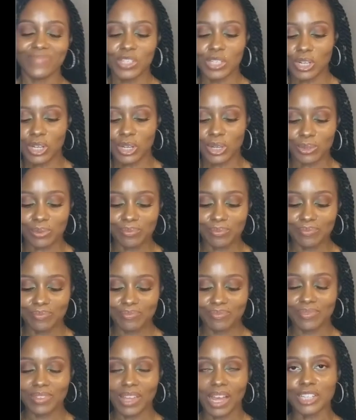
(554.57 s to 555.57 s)
you know,
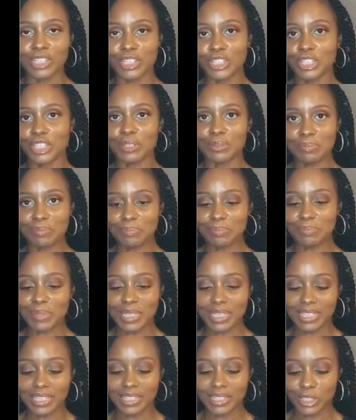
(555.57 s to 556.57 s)
I shouldn't
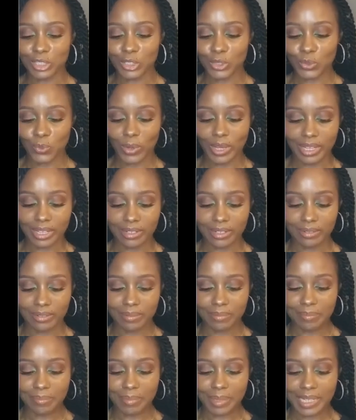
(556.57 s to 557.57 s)
be this weight.
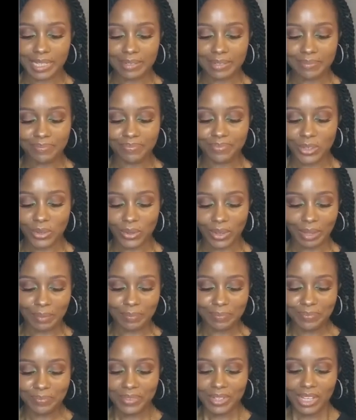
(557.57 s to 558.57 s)
But okay.
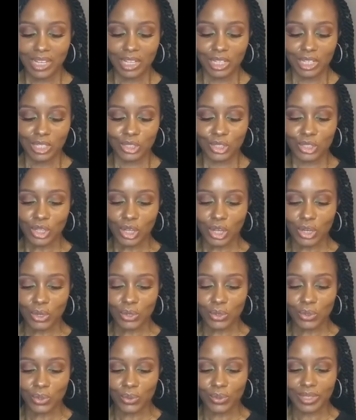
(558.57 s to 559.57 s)

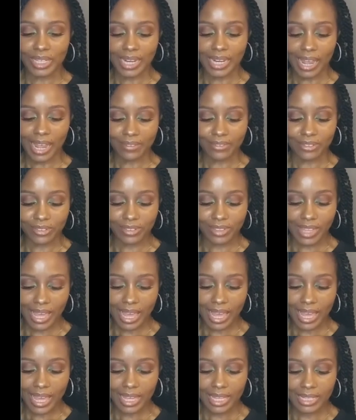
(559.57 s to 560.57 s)
So then after
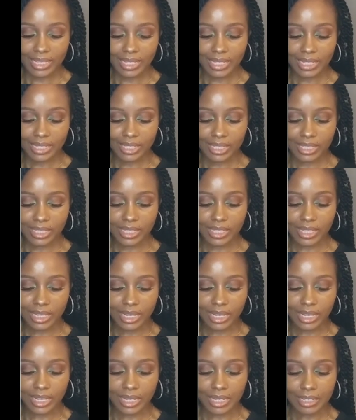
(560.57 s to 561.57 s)
that, it's
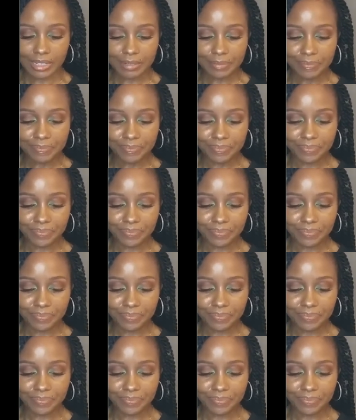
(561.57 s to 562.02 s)
the